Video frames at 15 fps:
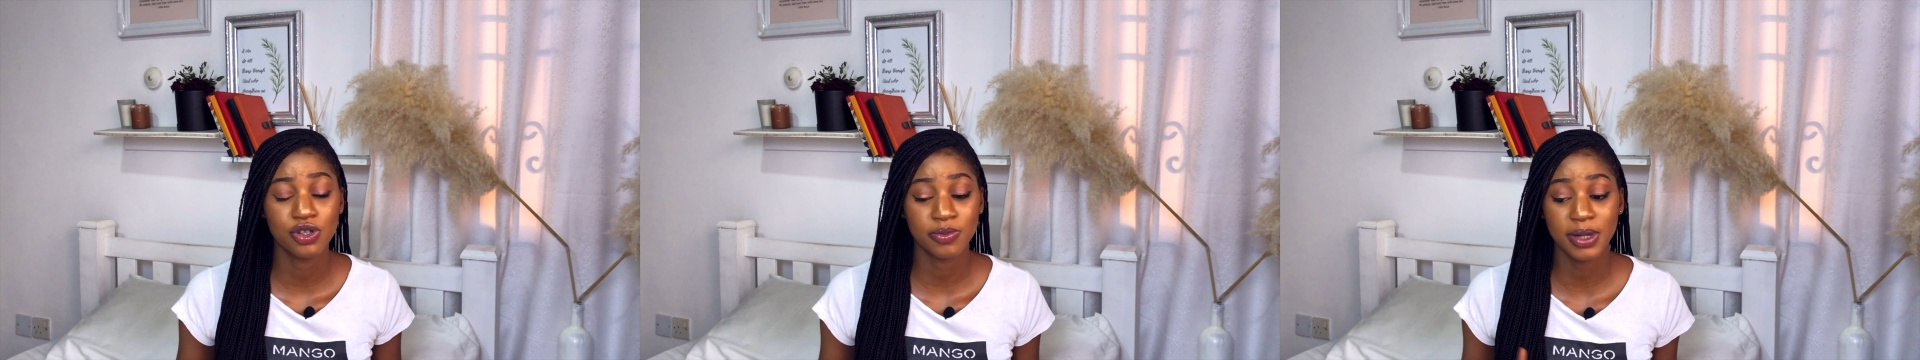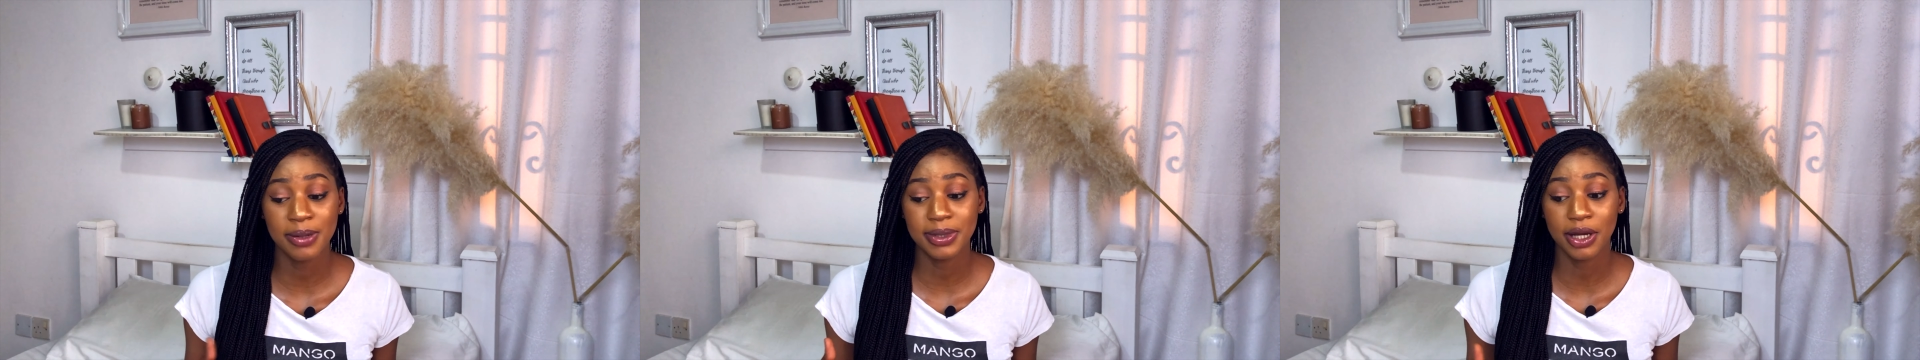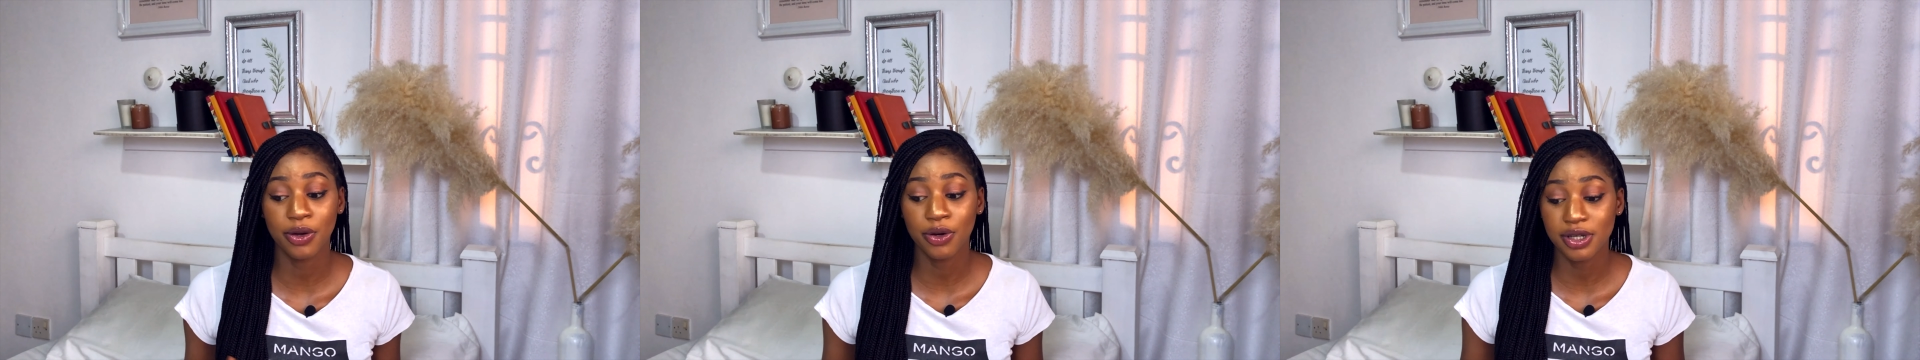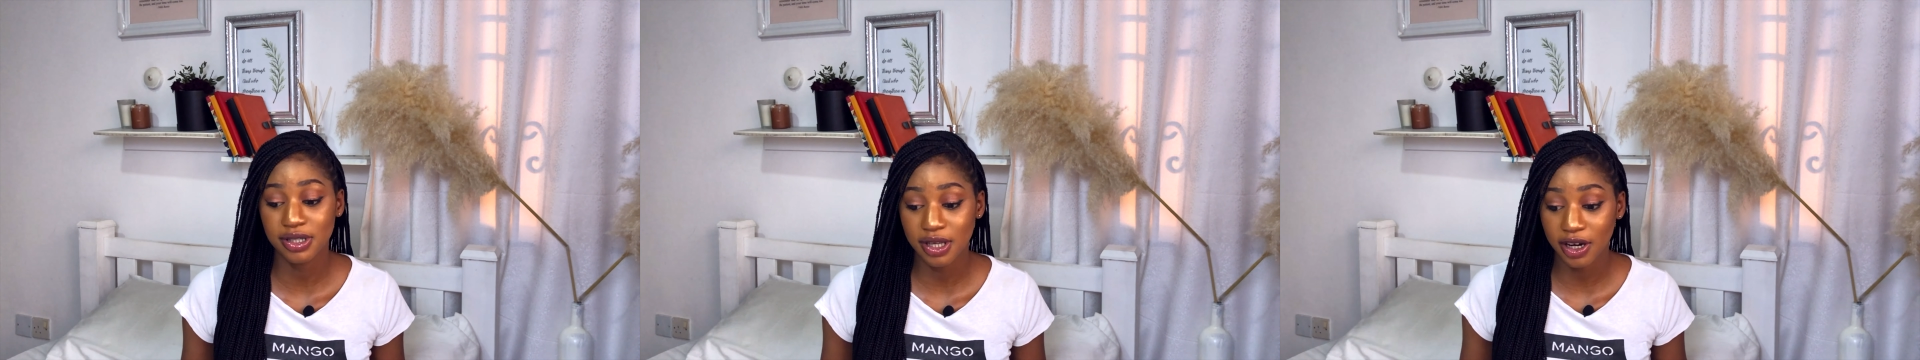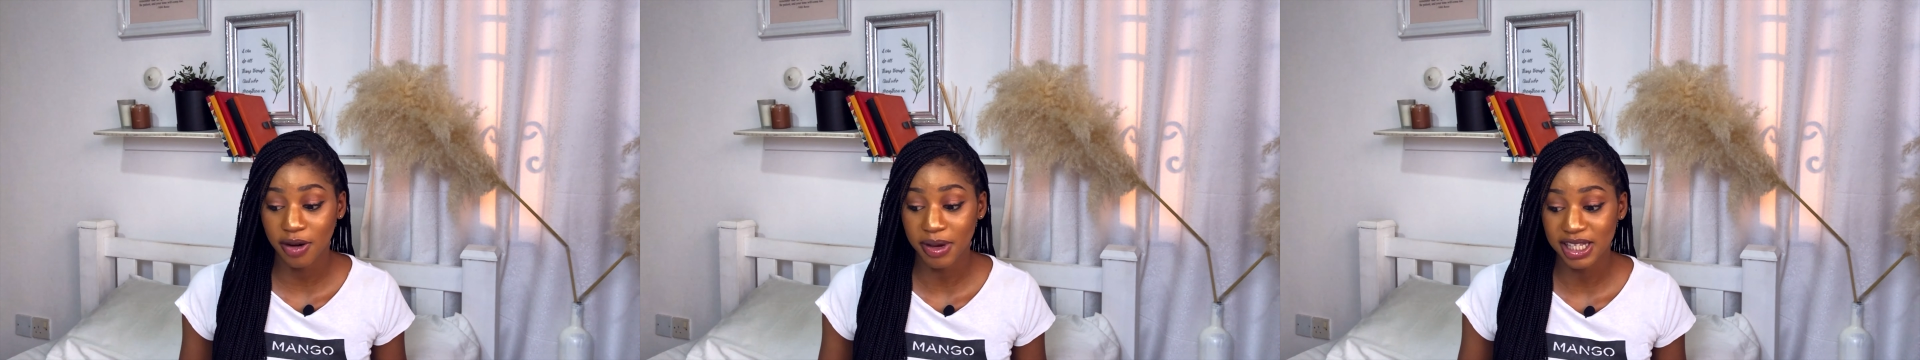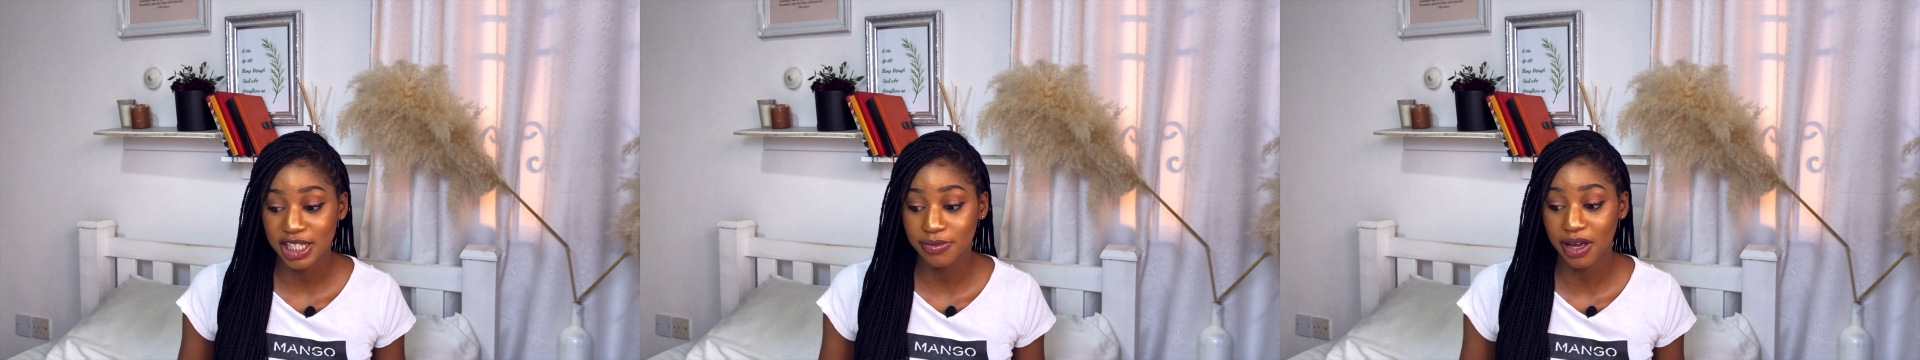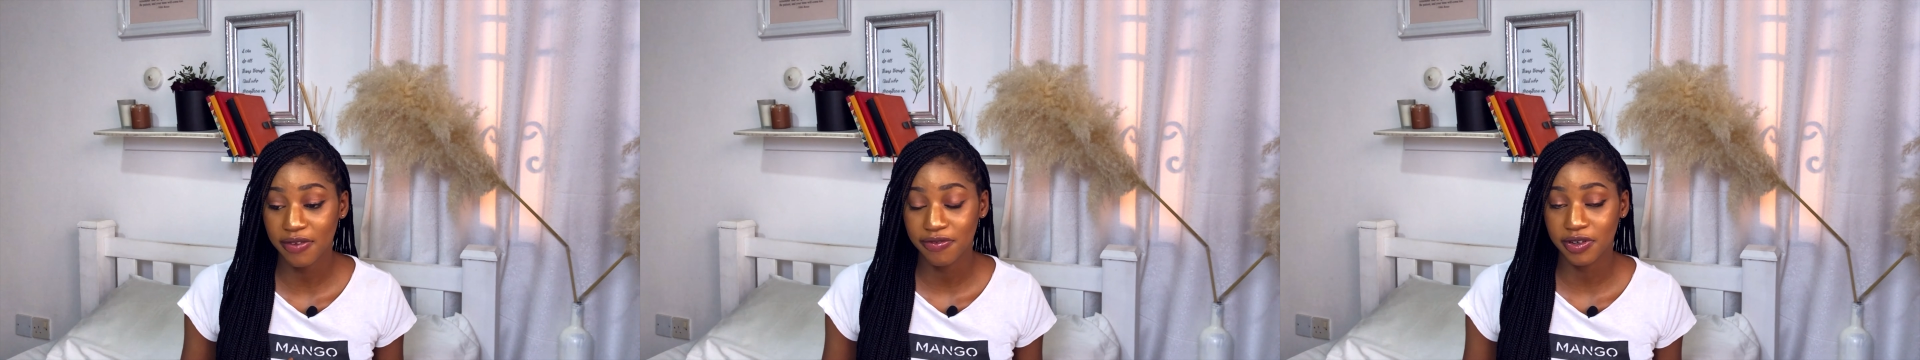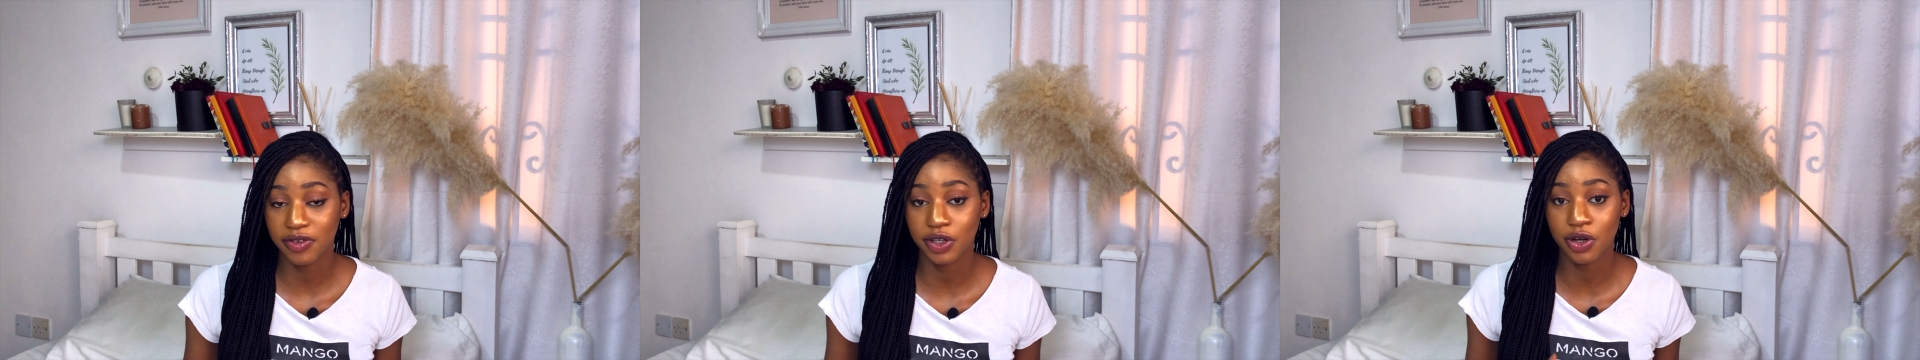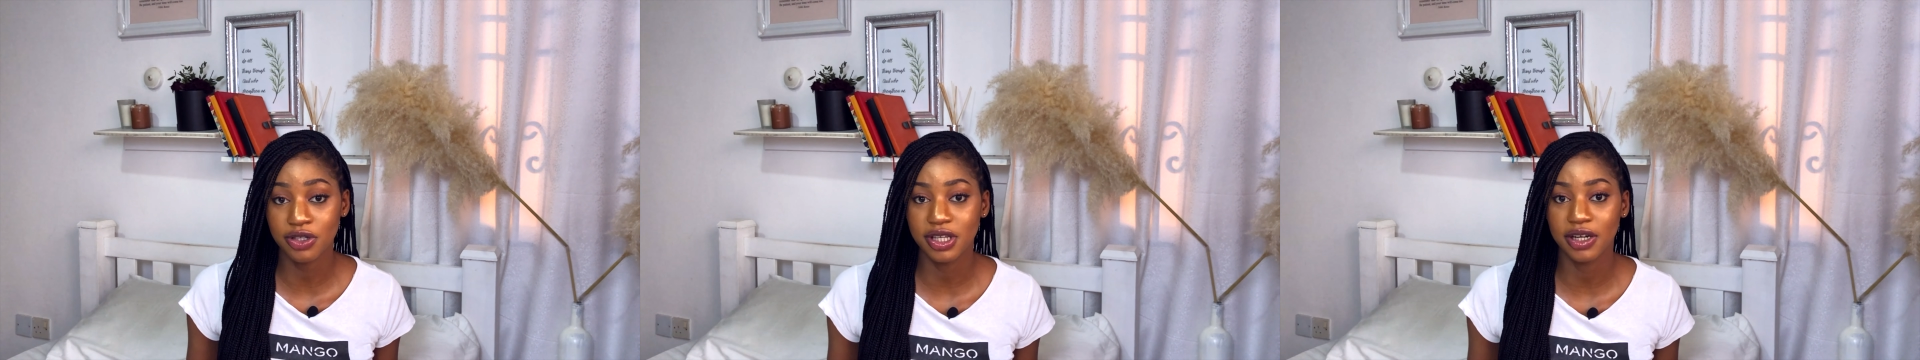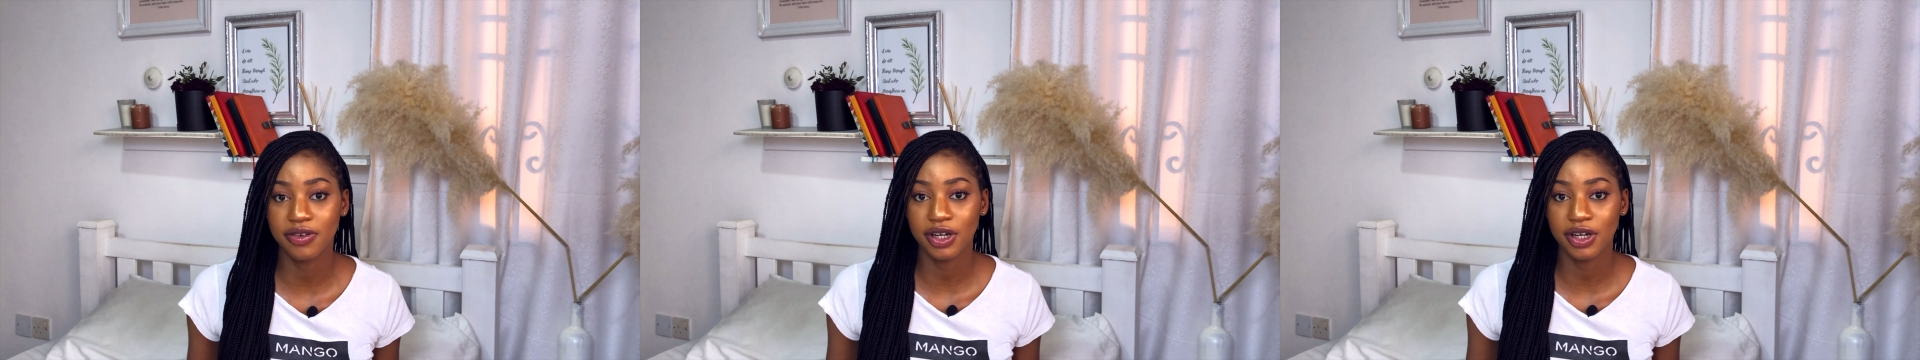Sometimes I go on Instagram, I see my favorite content